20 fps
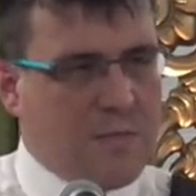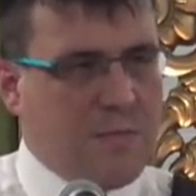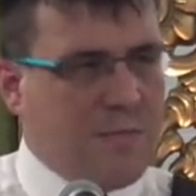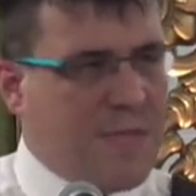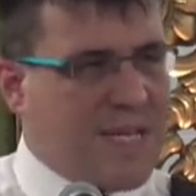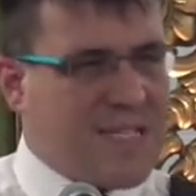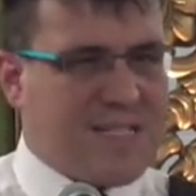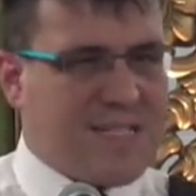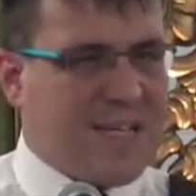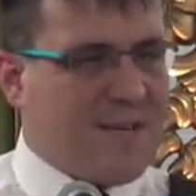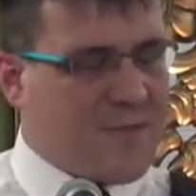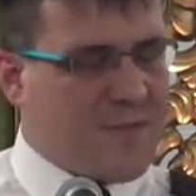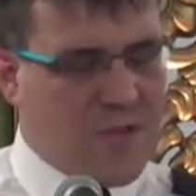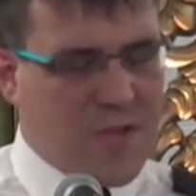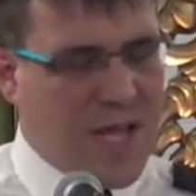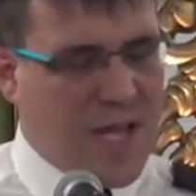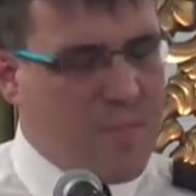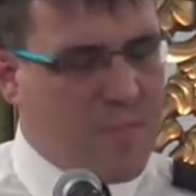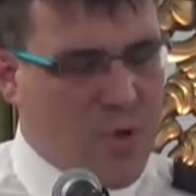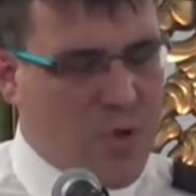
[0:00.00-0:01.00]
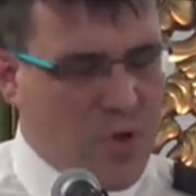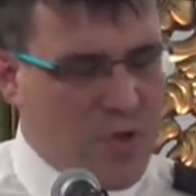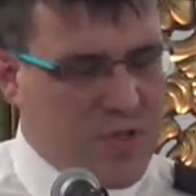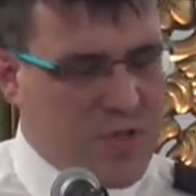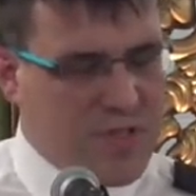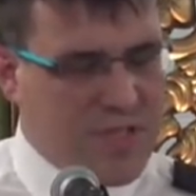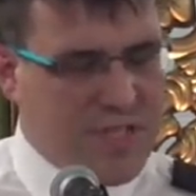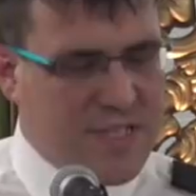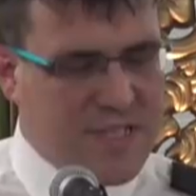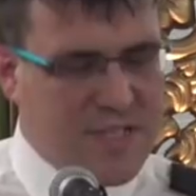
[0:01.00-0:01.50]
my staff don't get
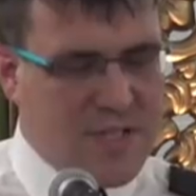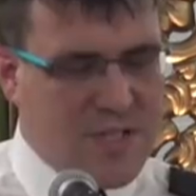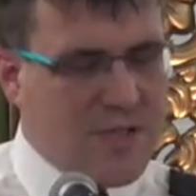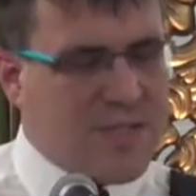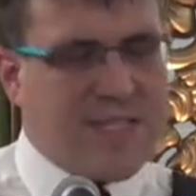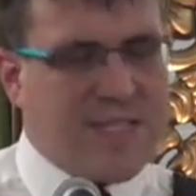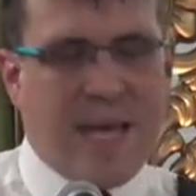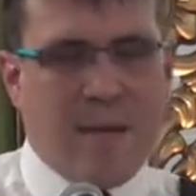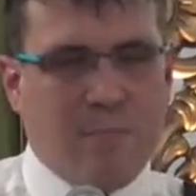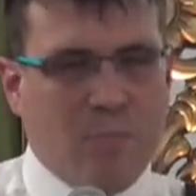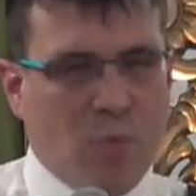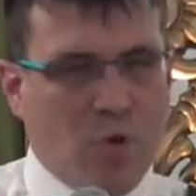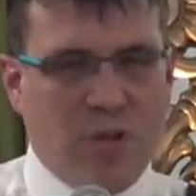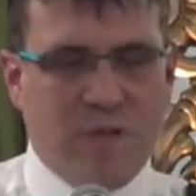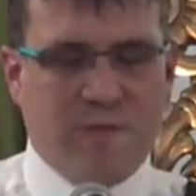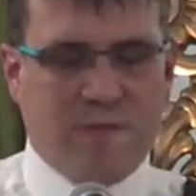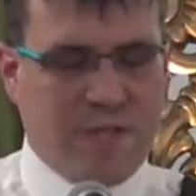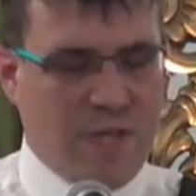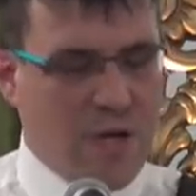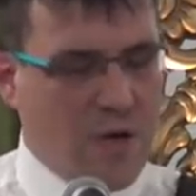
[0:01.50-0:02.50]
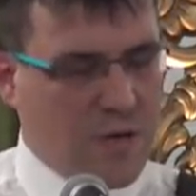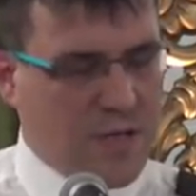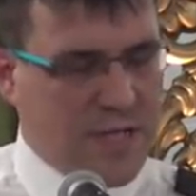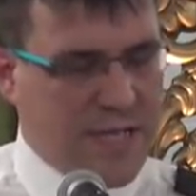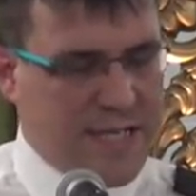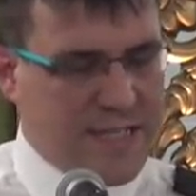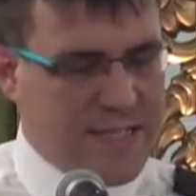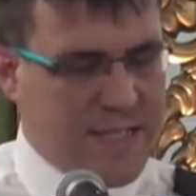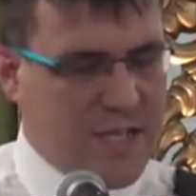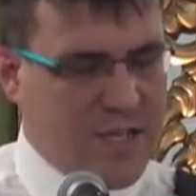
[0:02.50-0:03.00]
bonuses, they don't get money for the
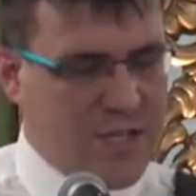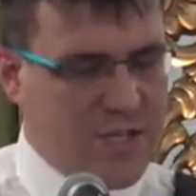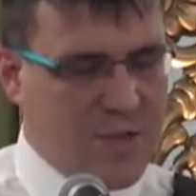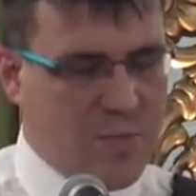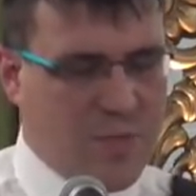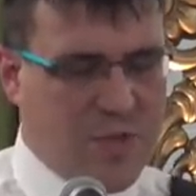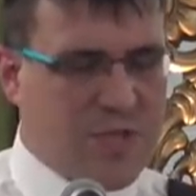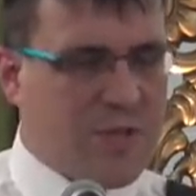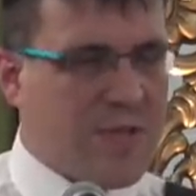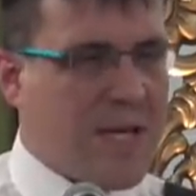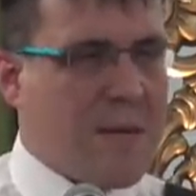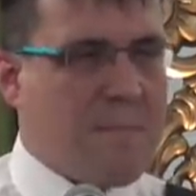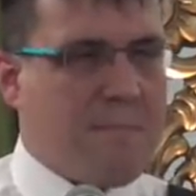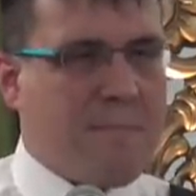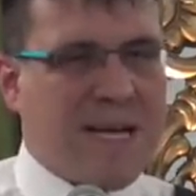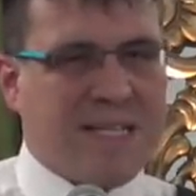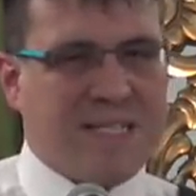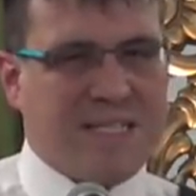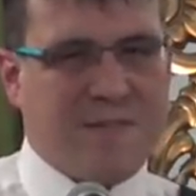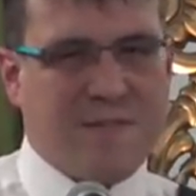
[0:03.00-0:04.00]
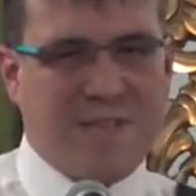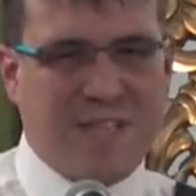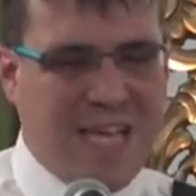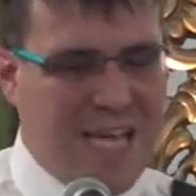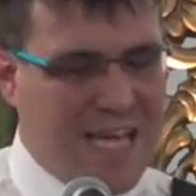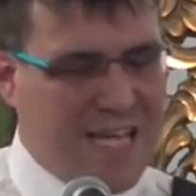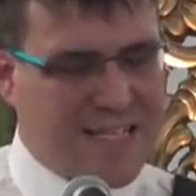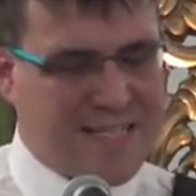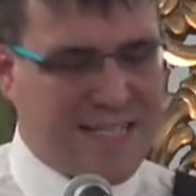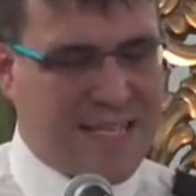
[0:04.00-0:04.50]
organisation, we don't get massive
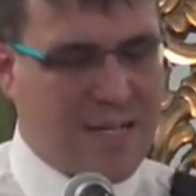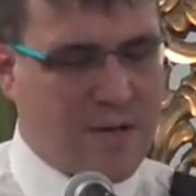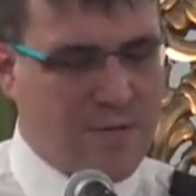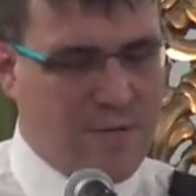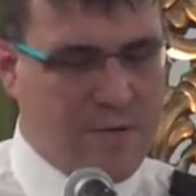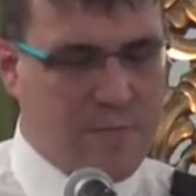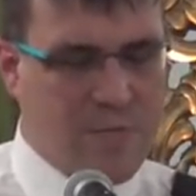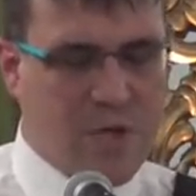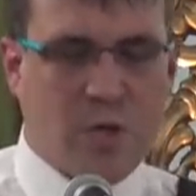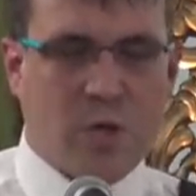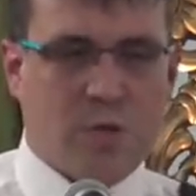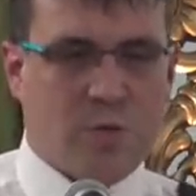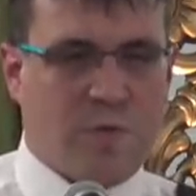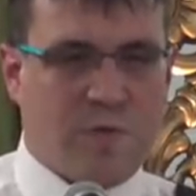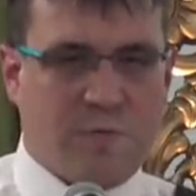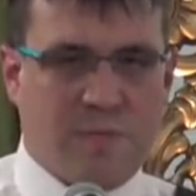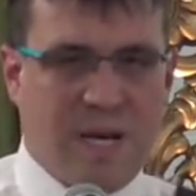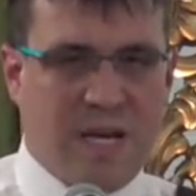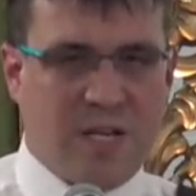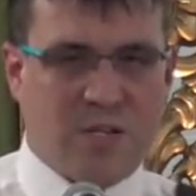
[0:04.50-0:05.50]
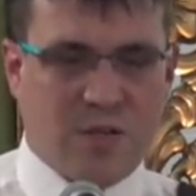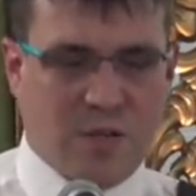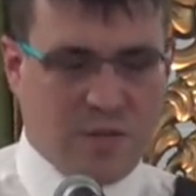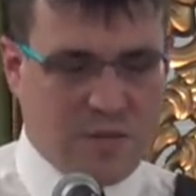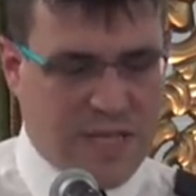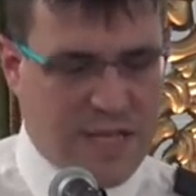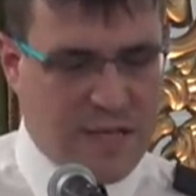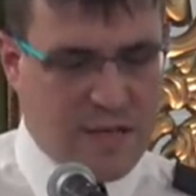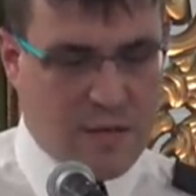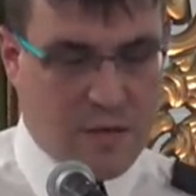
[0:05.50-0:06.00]
kicks out of it because we've made your
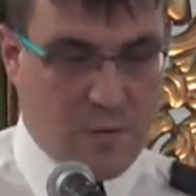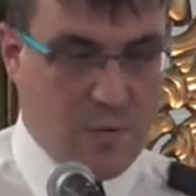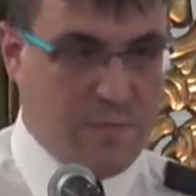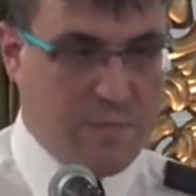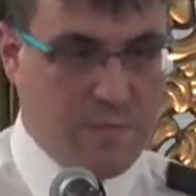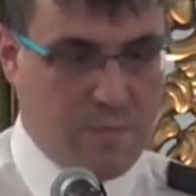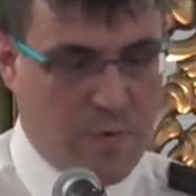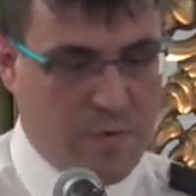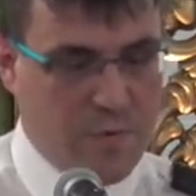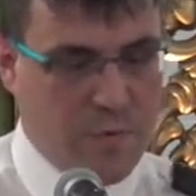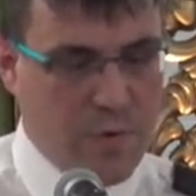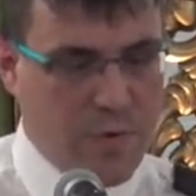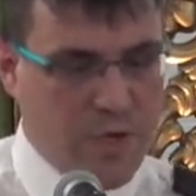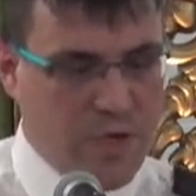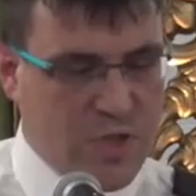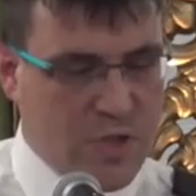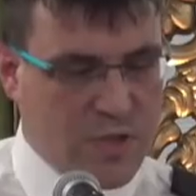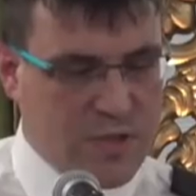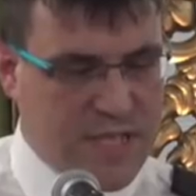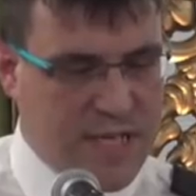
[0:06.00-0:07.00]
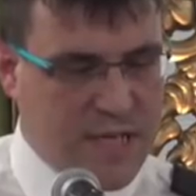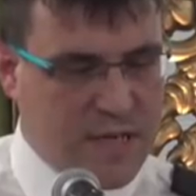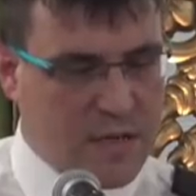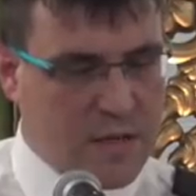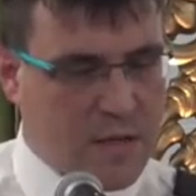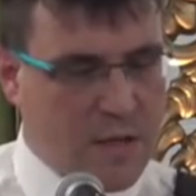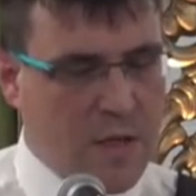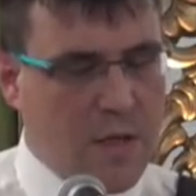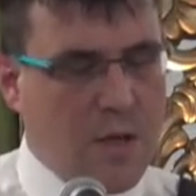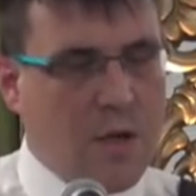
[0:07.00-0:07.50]
day or we've ruined your day.
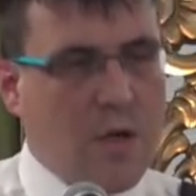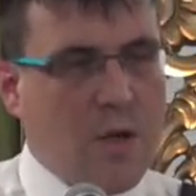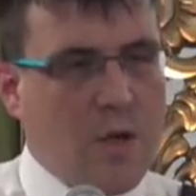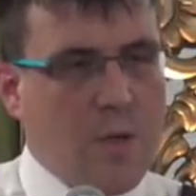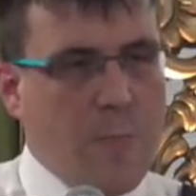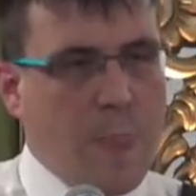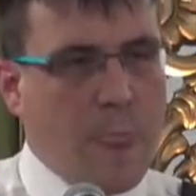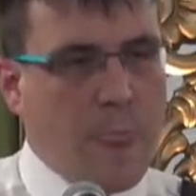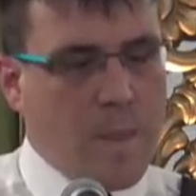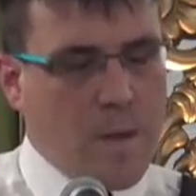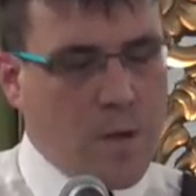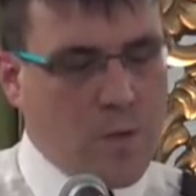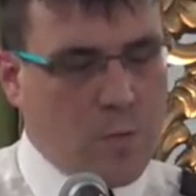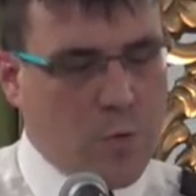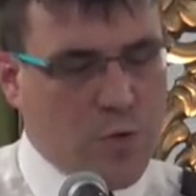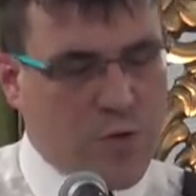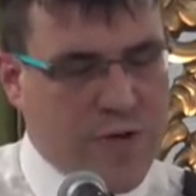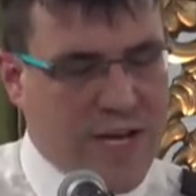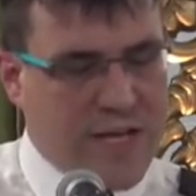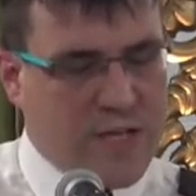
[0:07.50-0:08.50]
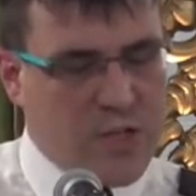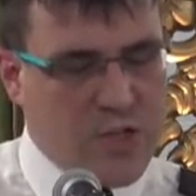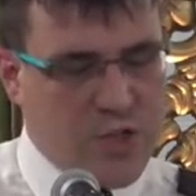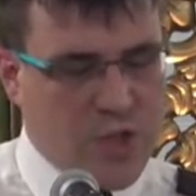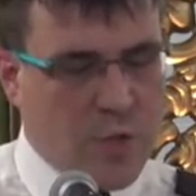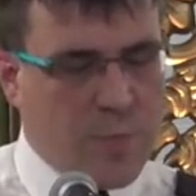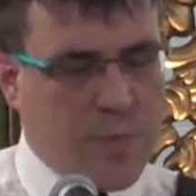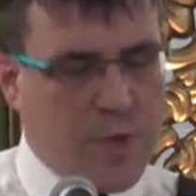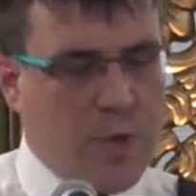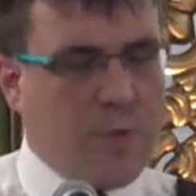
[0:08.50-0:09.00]
We're trying to
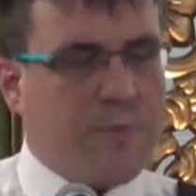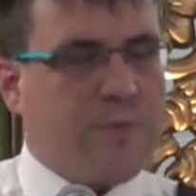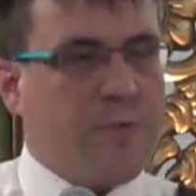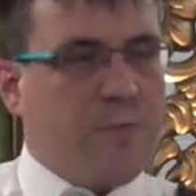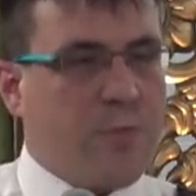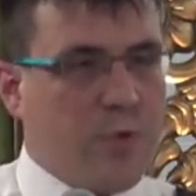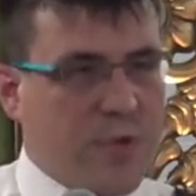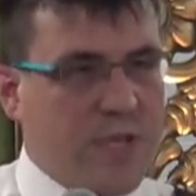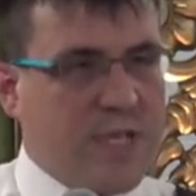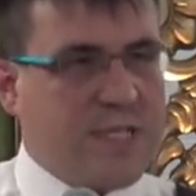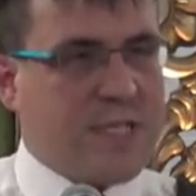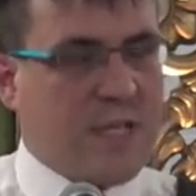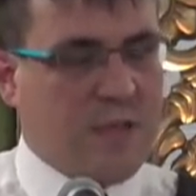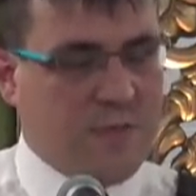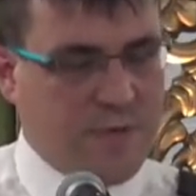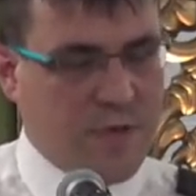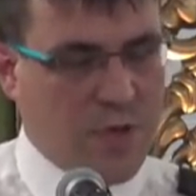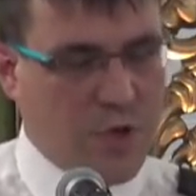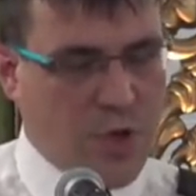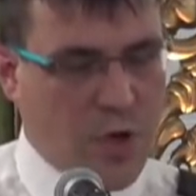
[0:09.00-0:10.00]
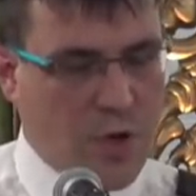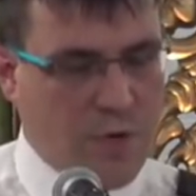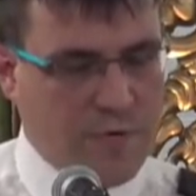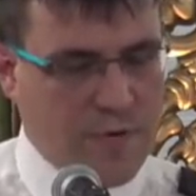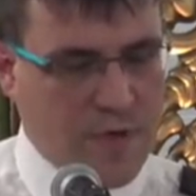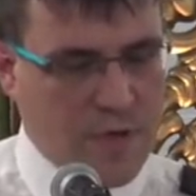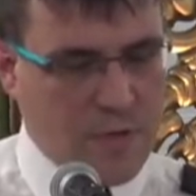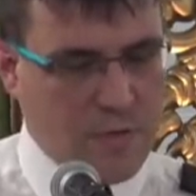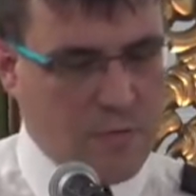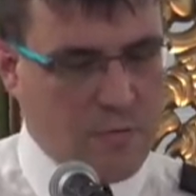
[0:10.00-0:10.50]
stop you from putting yourself in a
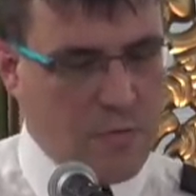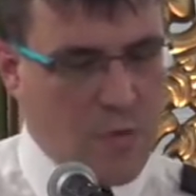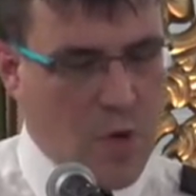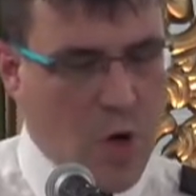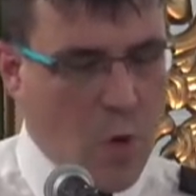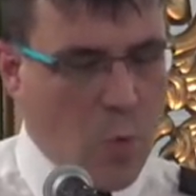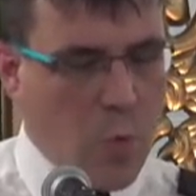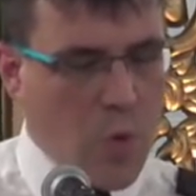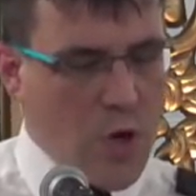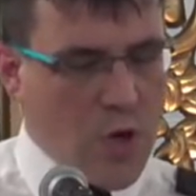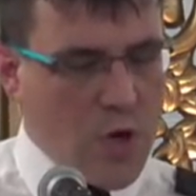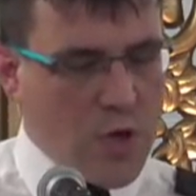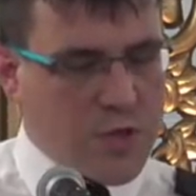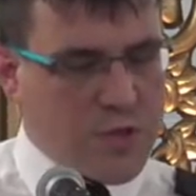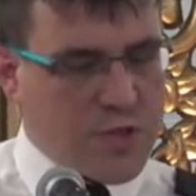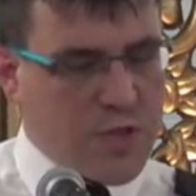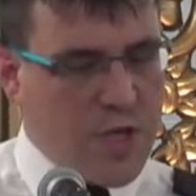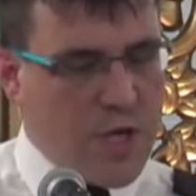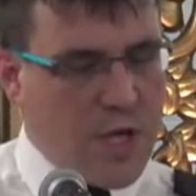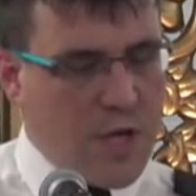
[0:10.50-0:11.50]
coffin, or worse,